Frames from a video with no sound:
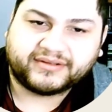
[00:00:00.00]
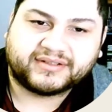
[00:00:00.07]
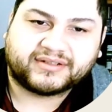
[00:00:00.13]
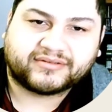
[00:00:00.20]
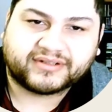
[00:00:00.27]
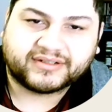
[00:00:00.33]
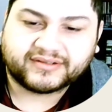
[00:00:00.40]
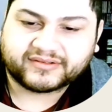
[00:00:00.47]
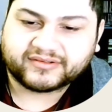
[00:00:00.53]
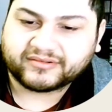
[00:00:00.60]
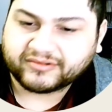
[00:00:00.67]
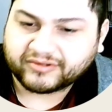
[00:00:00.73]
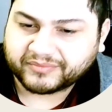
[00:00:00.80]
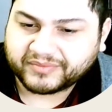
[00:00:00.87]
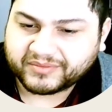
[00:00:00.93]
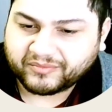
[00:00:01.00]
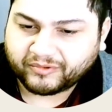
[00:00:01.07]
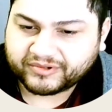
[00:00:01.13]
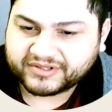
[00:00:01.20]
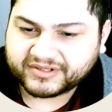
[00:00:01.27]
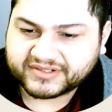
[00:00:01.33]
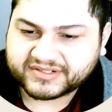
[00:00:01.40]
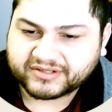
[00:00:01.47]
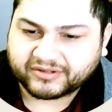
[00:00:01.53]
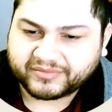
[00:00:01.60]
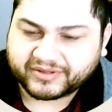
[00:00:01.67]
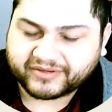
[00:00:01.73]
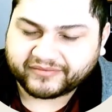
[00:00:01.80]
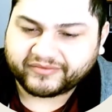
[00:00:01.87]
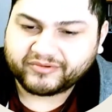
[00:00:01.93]
I'll get into a little bit more detail
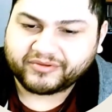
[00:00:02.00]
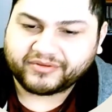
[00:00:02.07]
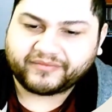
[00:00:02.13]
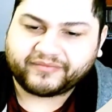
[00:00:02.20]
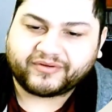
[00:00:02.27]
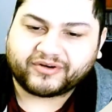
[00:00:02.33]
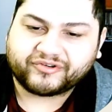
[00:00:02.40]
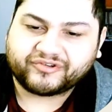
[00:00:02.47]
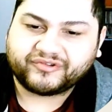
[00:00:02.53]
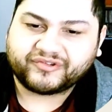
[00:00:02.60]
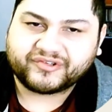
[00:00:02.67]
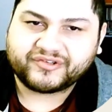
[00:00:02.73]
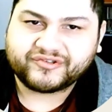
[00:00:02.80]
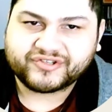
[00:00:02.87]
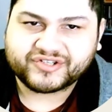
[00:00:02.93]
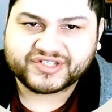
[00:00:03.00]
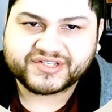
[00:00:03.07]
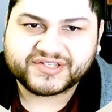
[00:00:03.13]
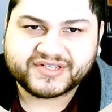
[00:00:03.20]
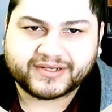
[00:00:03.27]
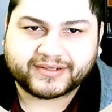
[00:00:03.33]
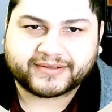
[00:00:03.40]
about a few other functions in just a sec.